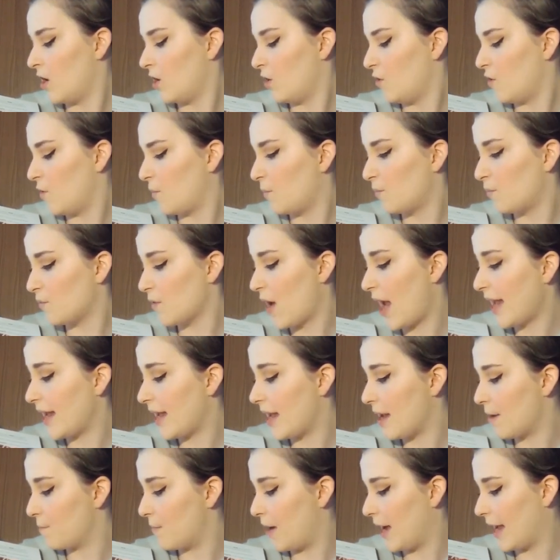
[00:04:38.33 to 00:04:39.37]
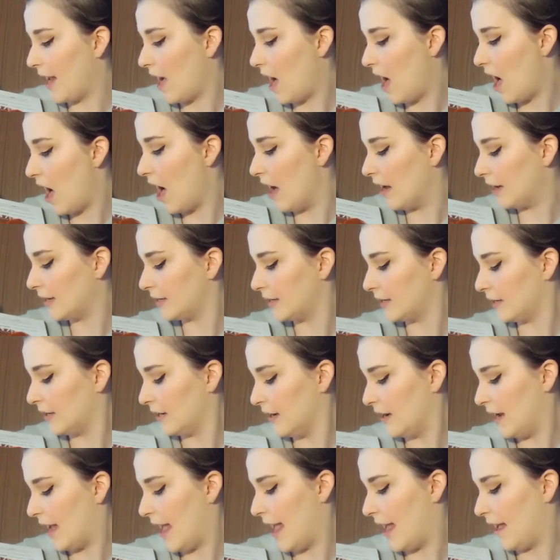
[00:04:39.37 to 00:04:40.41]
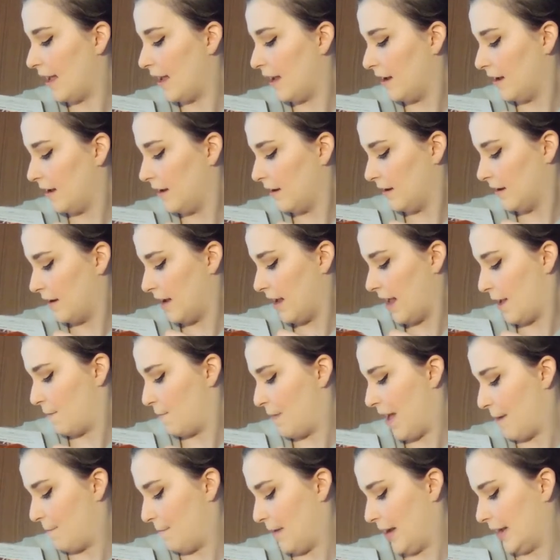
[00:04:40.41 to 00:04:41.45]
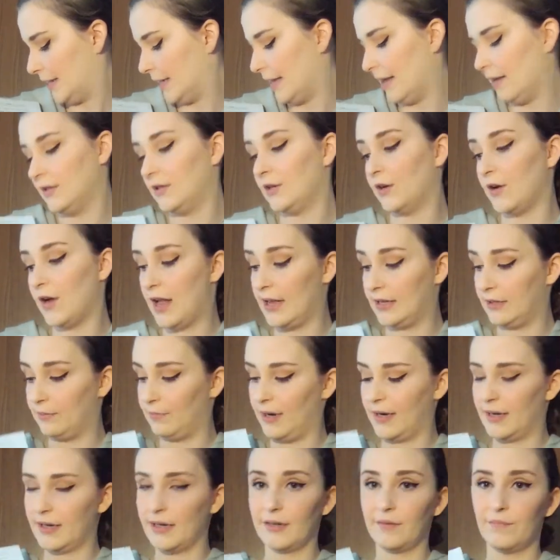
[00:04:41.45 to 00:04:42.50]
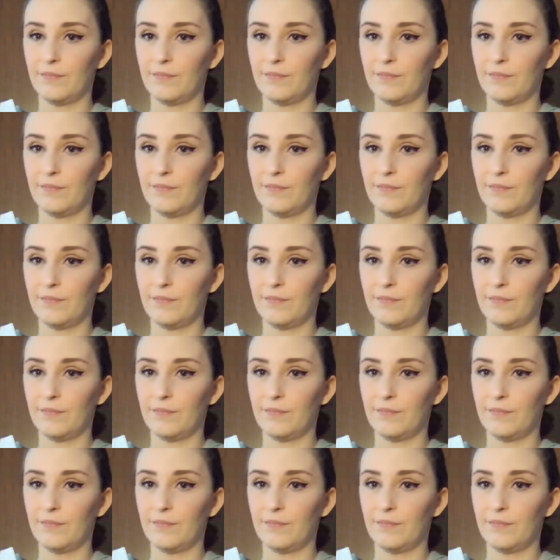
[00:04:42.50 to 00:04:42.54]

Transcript: You're breaking my heart, Padme tells her husband.